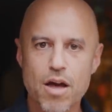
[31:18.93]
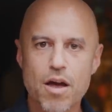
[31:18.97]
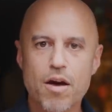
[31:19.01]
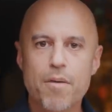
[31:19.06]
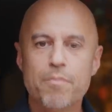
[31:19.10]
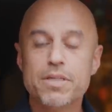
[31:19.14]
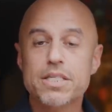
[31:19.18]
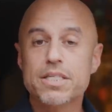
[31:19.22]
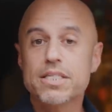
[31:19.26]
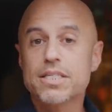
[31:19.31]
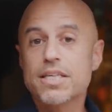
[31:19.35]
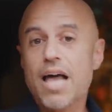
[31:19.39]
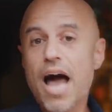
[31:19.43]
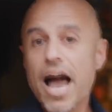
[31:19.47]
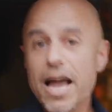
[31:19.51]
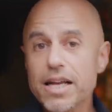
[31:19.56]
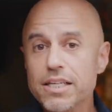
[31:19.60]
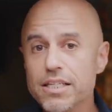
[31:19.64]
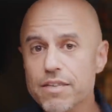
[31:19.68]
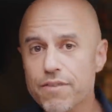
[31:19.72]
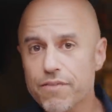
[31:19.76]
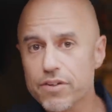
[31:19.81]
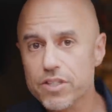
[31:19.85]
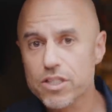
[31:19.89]
But
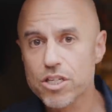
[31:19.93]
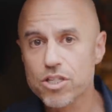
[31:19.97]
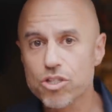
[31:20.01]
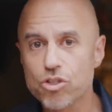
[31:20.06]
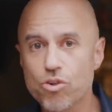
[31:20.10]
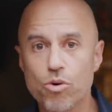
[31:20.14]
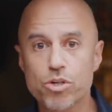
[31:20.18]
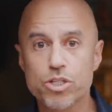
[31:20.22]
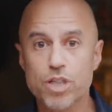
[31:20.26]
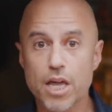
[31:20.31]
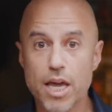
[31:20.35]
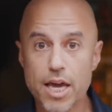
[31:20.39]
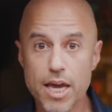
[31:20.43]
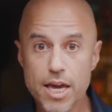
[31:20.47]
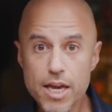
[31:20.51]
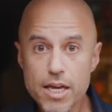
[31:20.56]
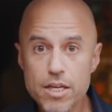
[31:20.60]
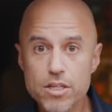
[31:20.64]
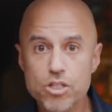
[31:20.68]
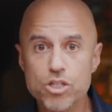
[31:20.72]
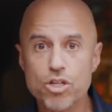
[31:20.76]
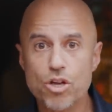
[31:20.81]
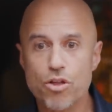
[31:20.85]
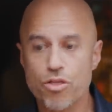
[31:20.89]
scientific discourse
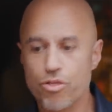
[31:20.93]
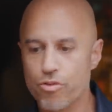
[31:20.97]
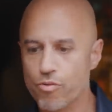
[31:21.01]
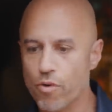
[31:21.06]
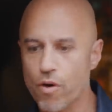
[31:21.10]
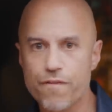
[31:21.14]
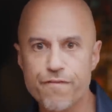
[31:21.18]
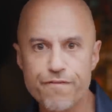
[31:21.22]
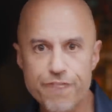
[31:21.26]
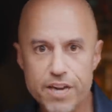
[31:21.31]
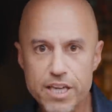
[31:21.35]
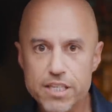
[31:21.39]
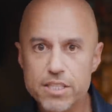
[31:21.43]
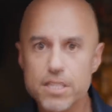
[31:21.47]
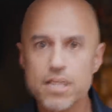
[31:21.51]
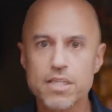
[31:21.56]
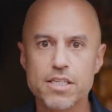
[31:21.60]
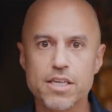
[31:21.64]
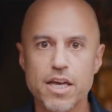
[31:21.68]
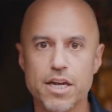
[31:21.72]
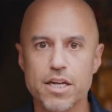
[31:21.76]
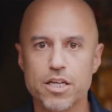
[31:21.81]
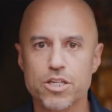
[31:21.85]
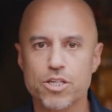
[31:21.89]
is to throw feces
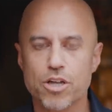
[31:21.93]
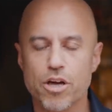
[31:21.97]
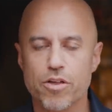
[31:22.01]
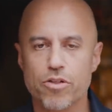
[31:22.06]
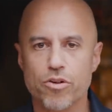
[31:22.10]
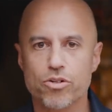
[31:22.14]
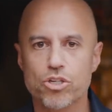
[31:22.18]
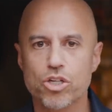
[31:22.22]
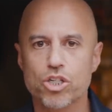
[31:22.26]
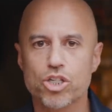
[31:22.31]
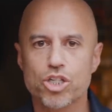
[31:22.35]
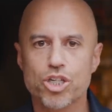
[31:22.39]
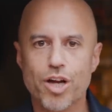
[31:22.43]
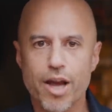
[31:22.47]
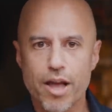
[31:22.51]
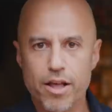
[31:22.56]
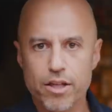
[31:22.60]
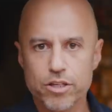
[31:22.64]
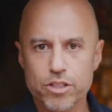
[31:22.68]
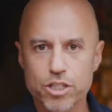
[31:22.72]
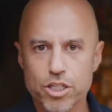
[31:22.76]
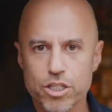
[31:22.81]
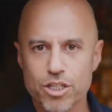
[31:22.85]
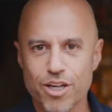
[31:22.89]
at each other, to challenge each